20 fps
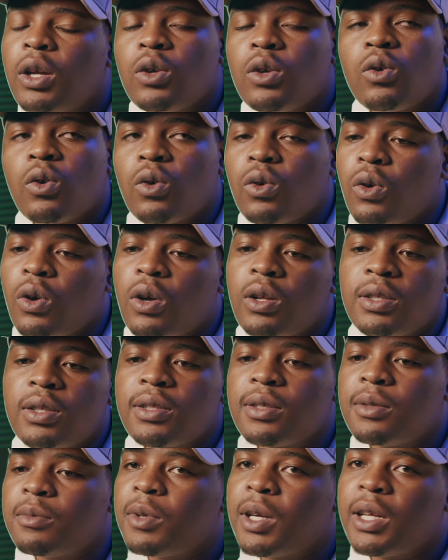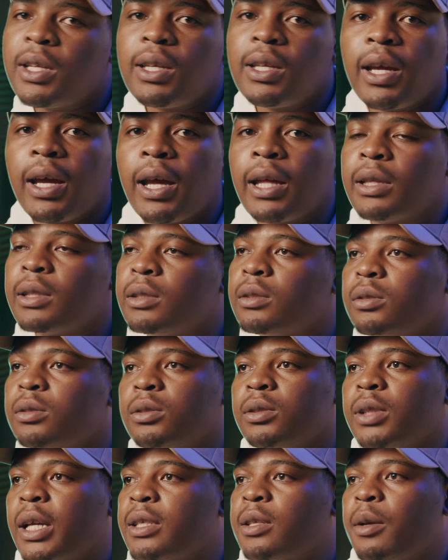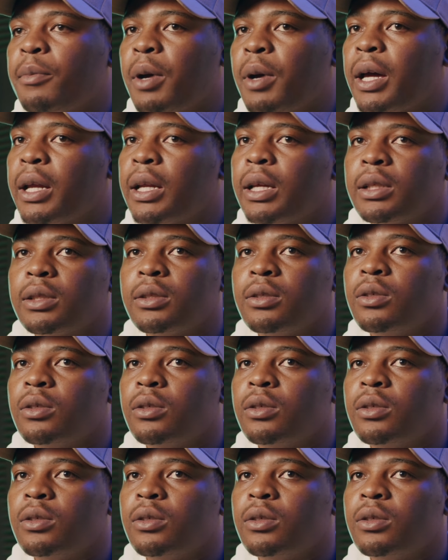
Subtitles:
your royalty money, and that's about it.